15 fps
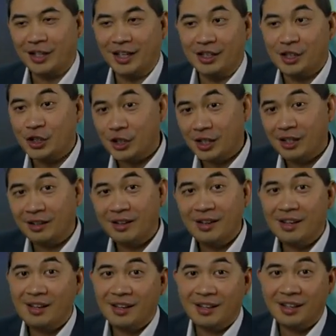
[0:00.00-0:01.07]
And she
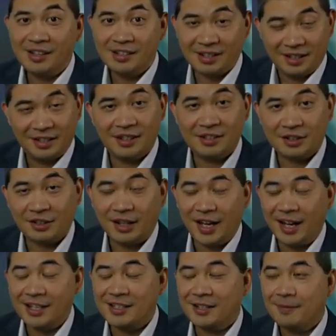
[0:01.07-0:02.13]
is in his
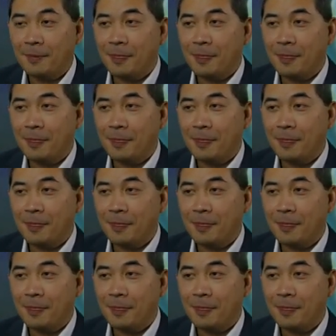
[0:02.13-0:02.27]
class.